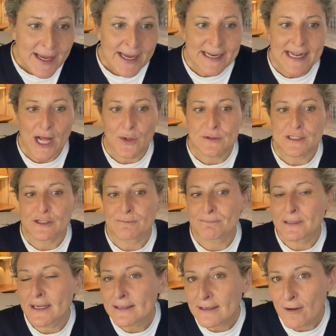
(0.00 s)
It helps with
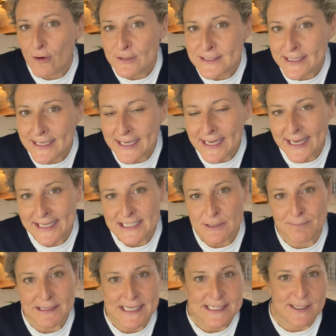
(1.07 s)
blood clotting. It
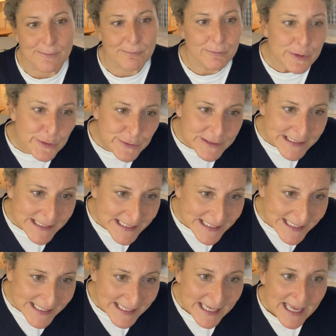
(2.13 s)
speeds up wound
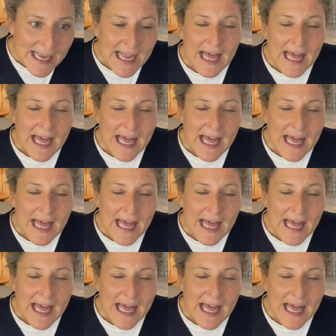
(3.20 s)
healing.